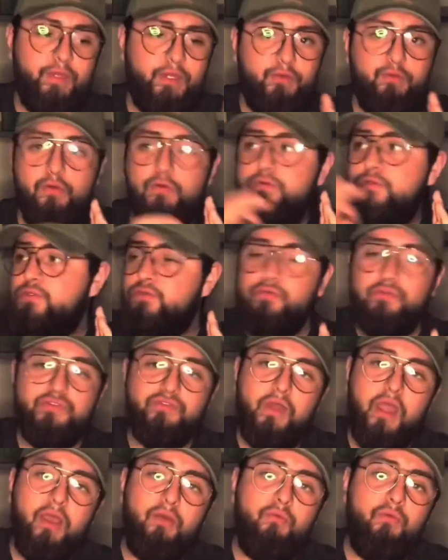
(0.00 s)
it goes through a
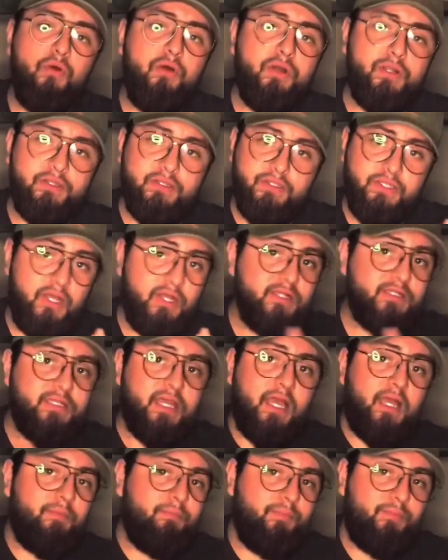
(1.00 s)
drywall and does
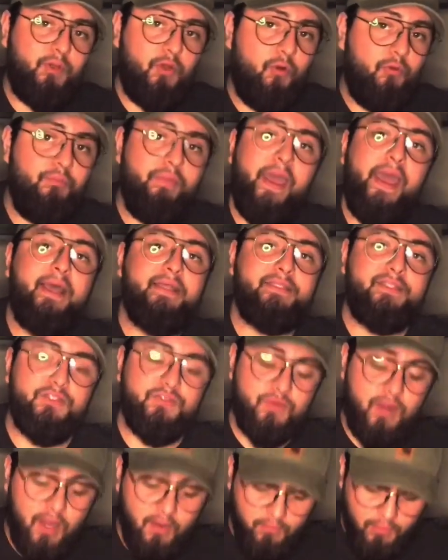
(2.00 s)
not go past the
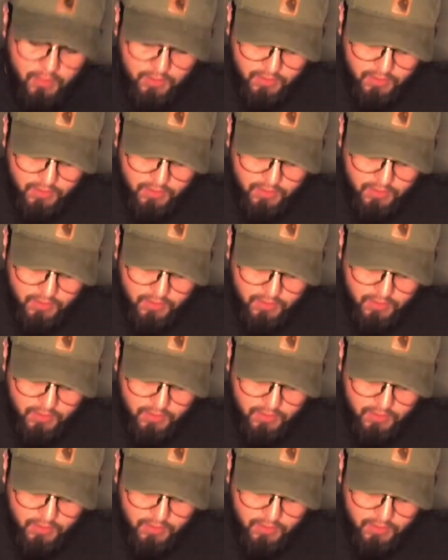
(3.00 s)
drywall.